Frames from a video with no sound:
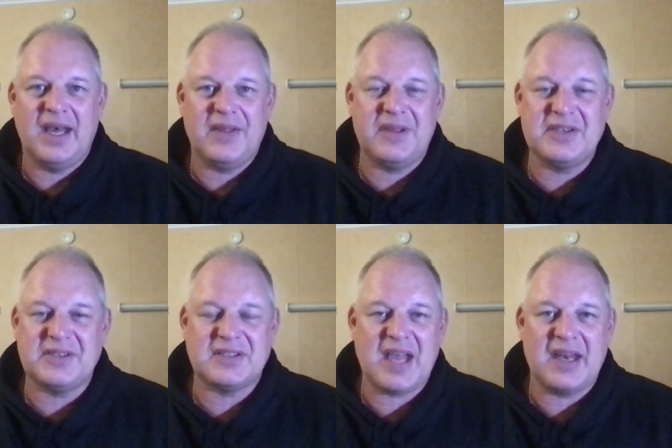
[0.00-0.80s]
Things
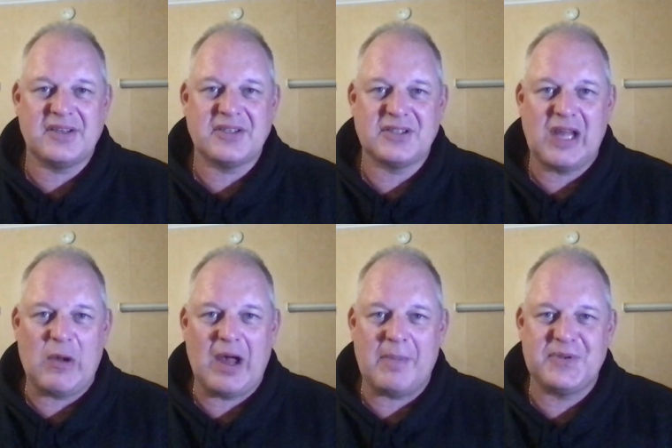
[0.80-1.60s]
are starting to
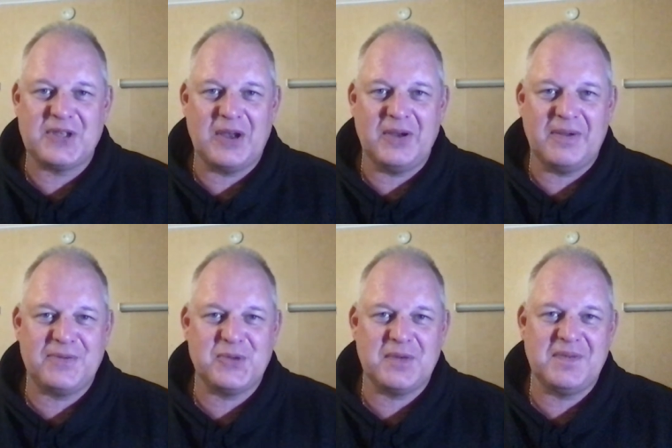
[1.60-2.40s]
slow up, so I've
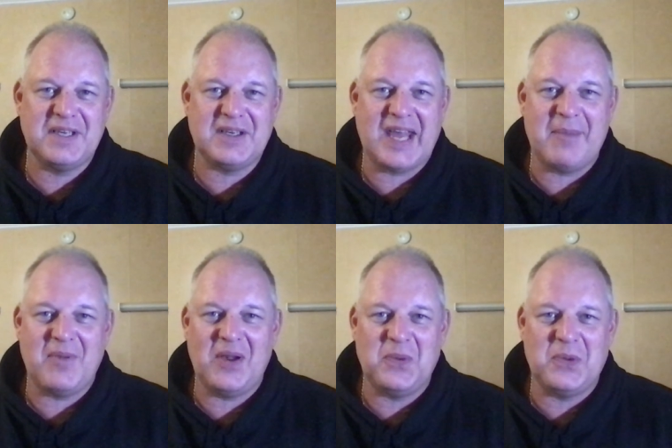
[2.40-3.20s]
sort of nicknamed
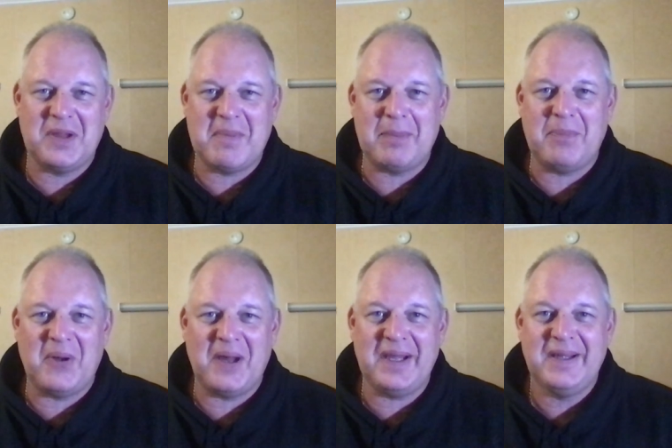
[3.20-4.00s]
my lawn the mud
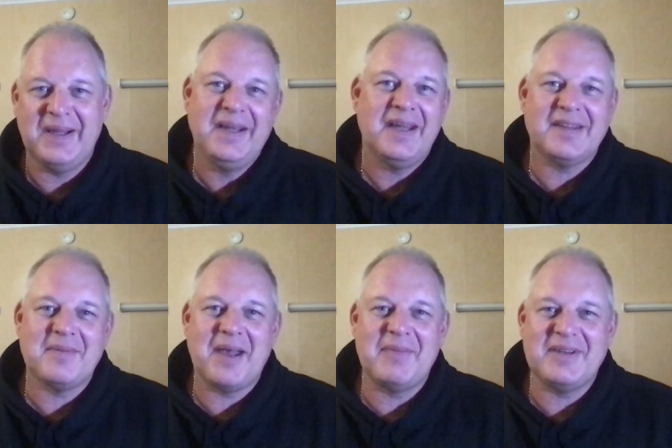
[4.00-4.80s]
pie at the
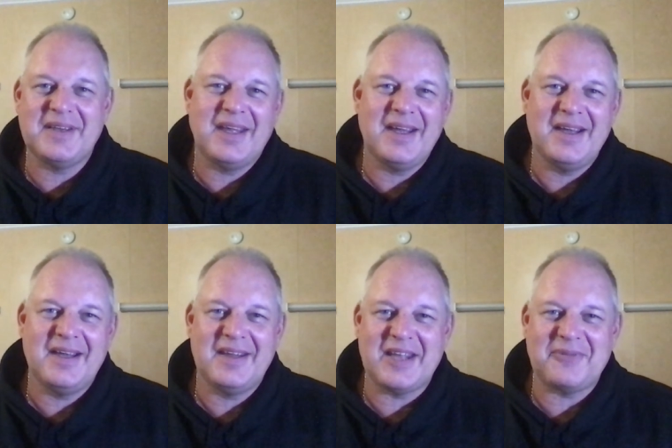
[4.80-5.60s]
moment,
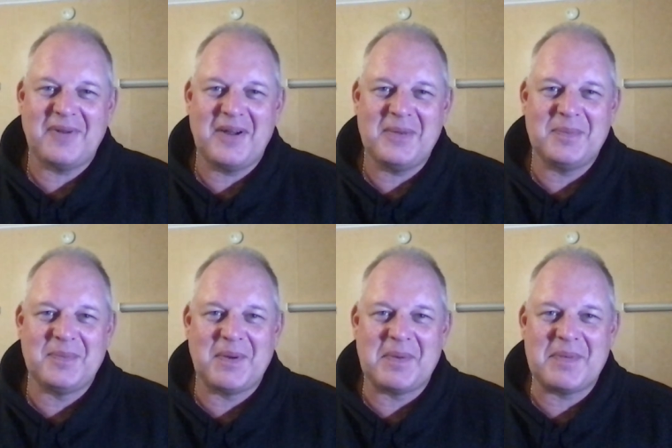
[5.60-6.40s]
and that's what I'll
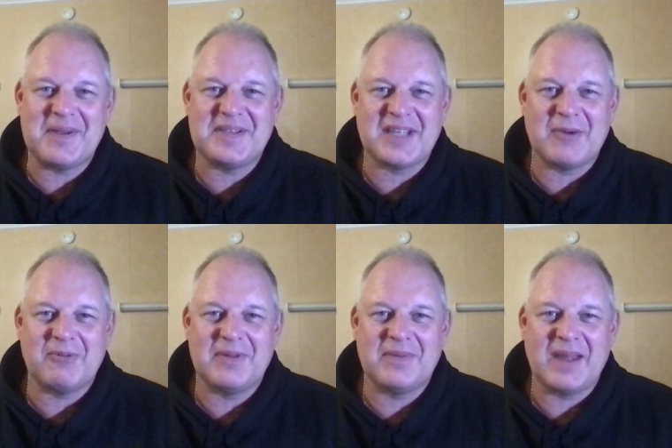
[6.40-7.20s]
probably be stuck
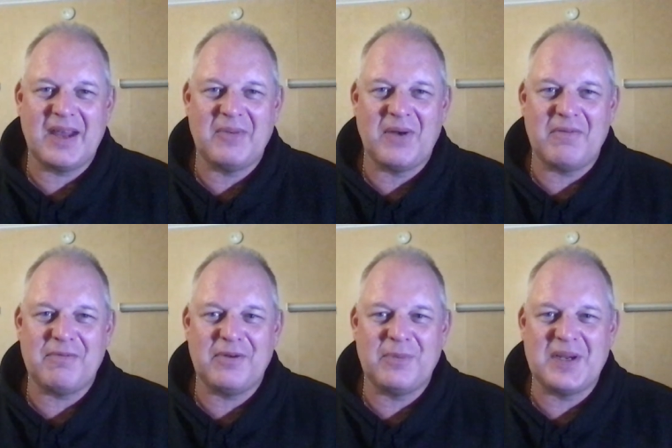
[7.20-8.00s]
with right
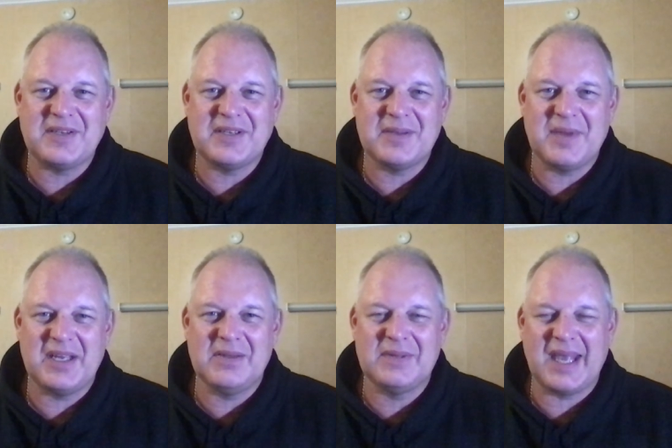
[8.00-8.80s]
through winter.
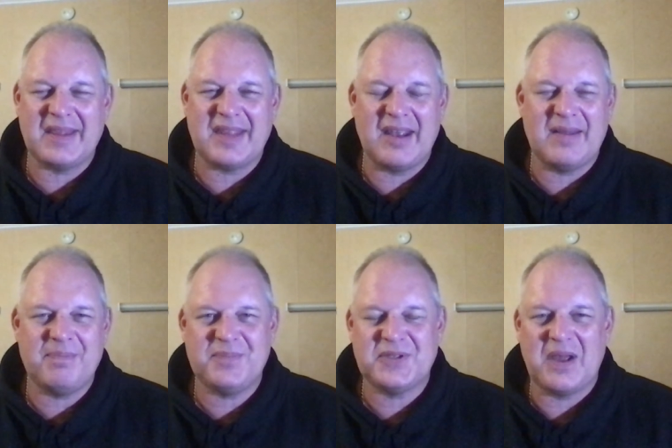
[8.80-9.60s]
It'll get there
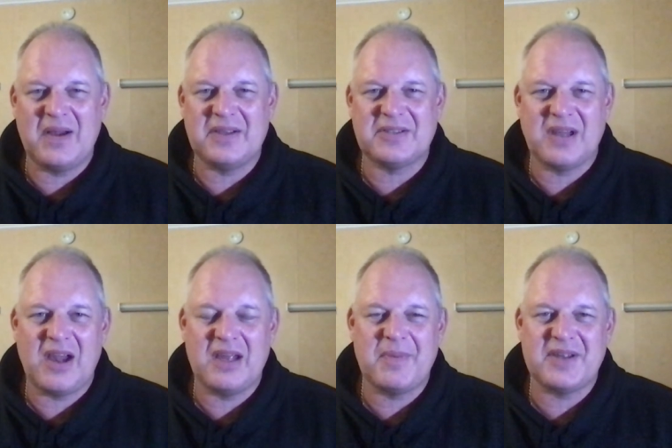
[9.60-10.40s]

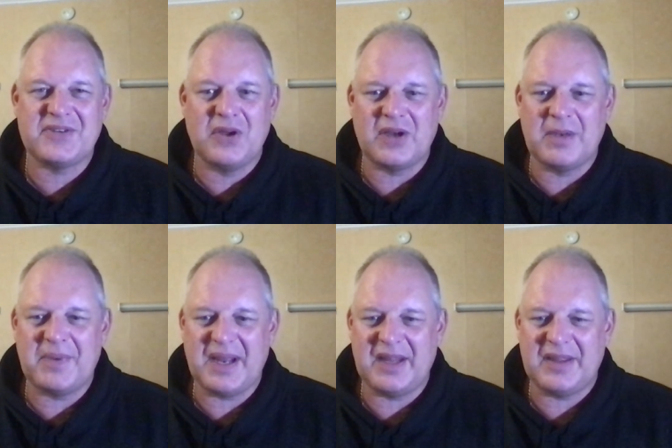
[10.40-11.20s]
slowly, but it's not going to
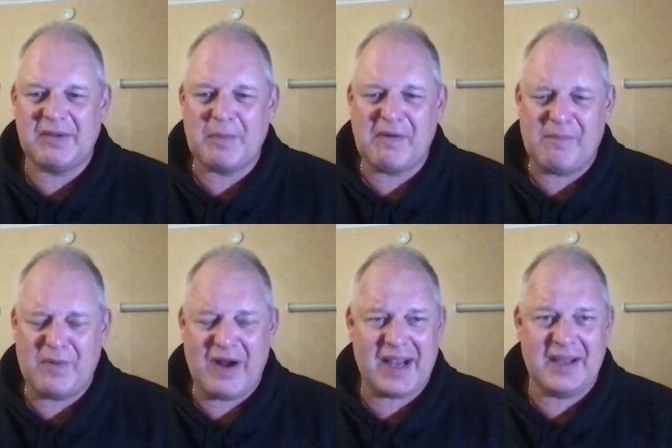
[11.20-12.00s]
be anything
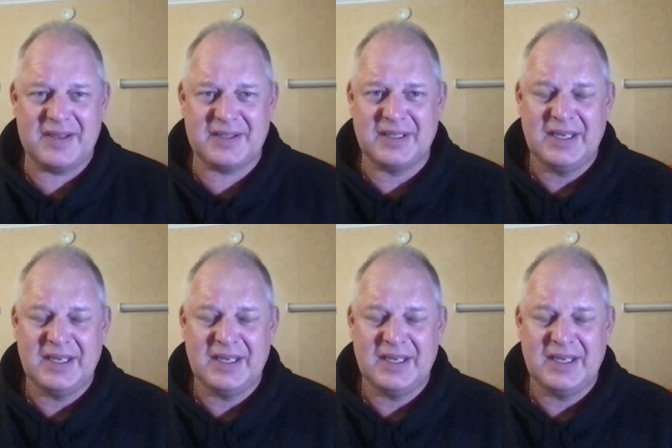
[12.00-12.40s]
miraculous.